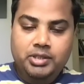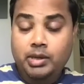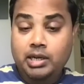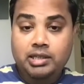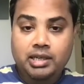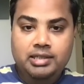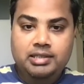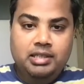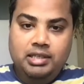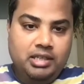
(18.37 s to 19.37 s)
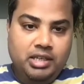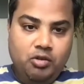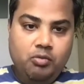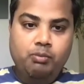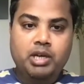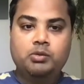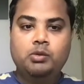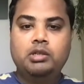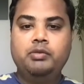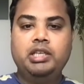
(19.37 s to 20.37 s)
So Agile is the new buzzword.